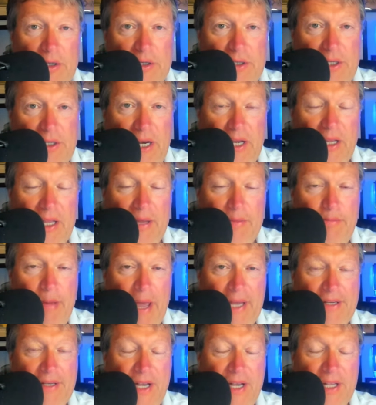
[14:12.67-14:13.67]
stealing
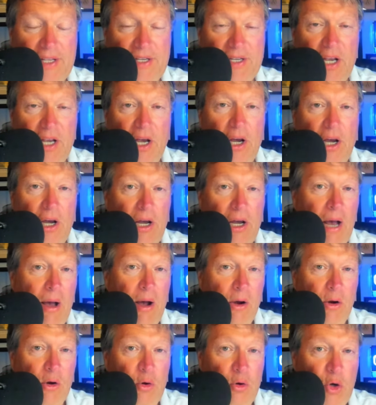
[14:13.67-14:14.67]
base hits,
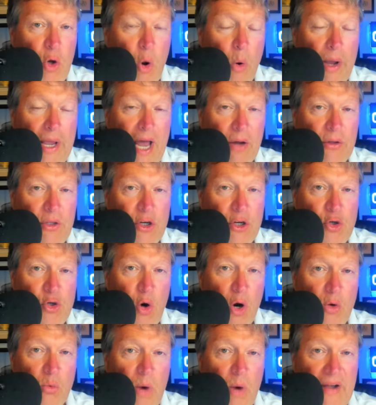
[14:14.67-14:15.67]
going out to
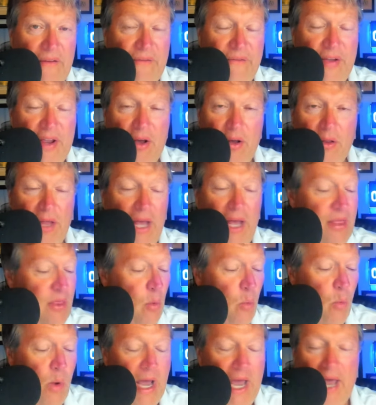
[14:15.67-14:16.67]
short right field, and
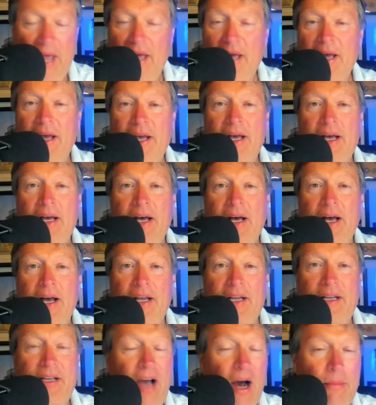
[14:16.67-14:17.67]
the way
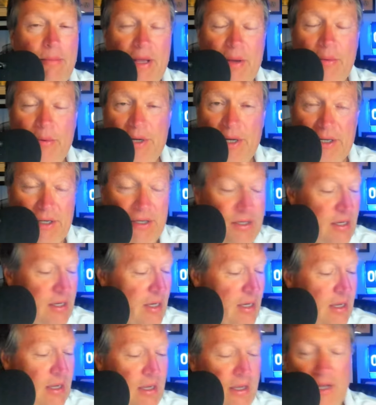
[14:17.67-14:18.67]
Gumby was,
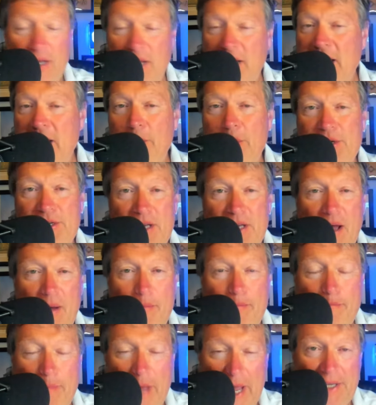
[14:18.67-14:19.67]
he was
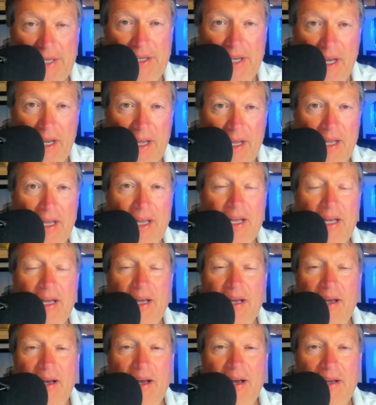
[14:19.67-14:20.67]
amazing.
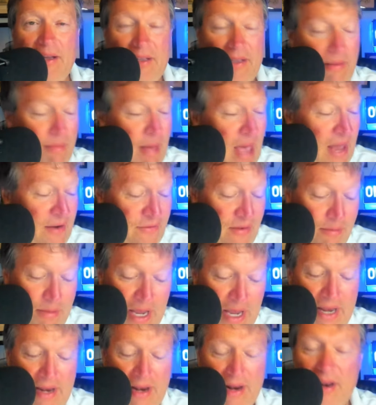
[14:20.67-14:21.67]
The man from
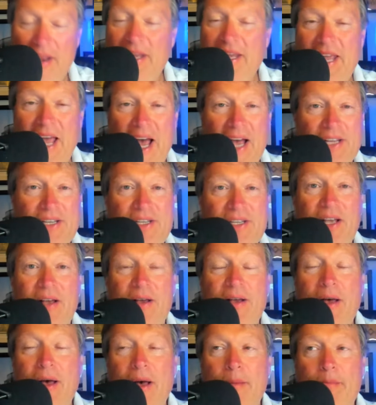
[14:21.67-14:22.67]
Eden, yes,
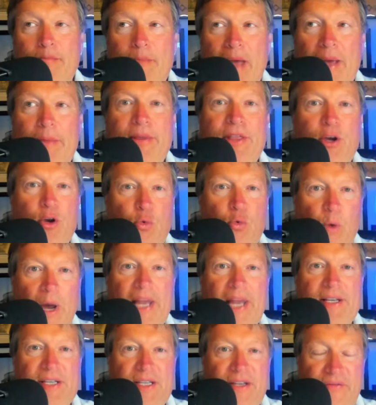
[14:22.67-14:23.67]
maybe the
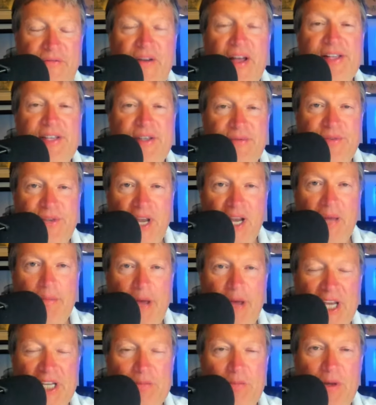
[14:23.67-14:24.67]
greatest defensive second
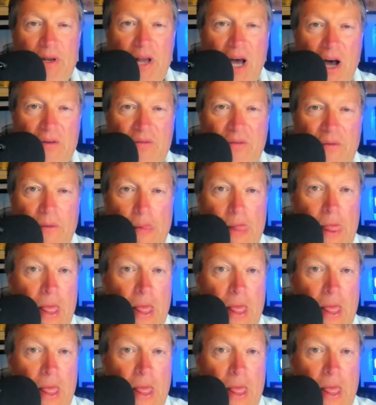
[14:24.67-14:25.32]
baseman of